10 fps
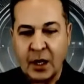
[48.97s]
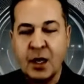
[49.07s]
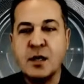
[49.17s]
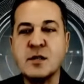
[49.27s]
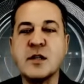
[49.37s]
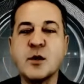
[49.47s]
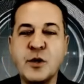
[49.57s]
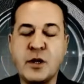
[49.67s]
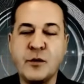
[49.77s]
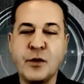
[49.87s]
it's a little
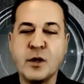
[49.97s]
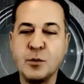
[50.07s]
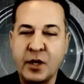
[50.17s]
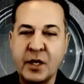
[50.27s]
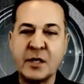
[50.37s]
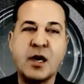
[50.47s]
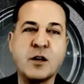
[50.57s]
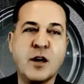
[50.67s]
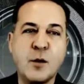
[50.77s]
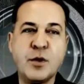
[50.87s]
bit difficult because
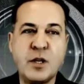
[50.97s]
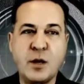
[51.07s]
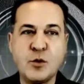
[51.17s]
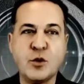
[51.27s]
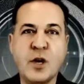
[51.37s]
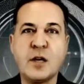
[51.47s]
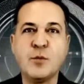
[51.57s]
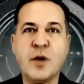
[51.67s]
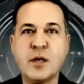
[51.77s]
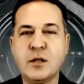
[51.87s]
our company name is
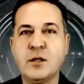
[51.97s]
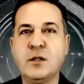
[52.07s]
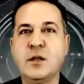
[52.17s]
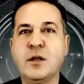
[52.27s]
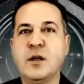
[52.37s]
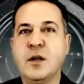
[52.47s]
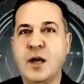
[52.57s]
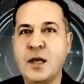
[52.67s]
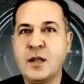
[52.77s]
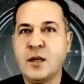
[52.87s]
United Medical,
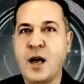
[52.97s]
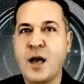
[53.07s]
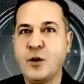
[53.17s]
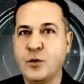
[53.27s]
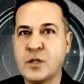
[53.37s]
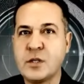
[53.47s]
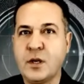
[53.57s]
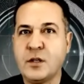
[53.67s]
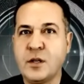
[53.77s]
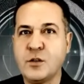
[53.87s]
and the guy who was
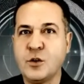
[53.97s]
killed is